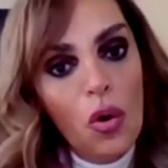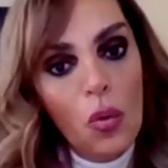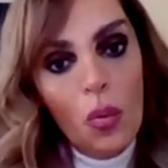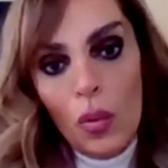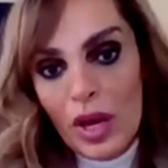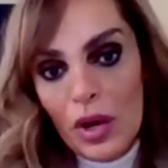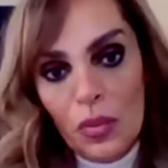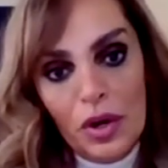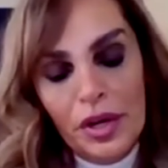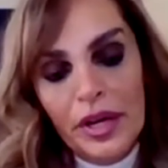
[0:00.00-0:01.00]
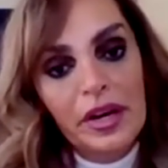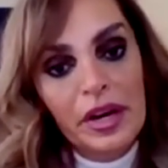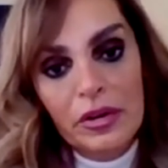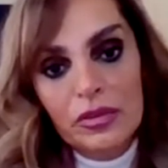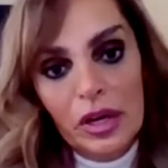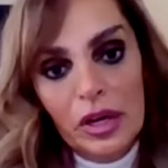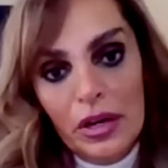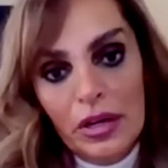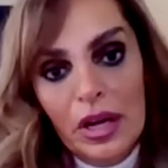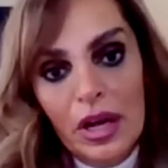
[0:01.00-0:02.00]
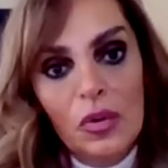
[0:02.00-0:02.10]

we are working around the clock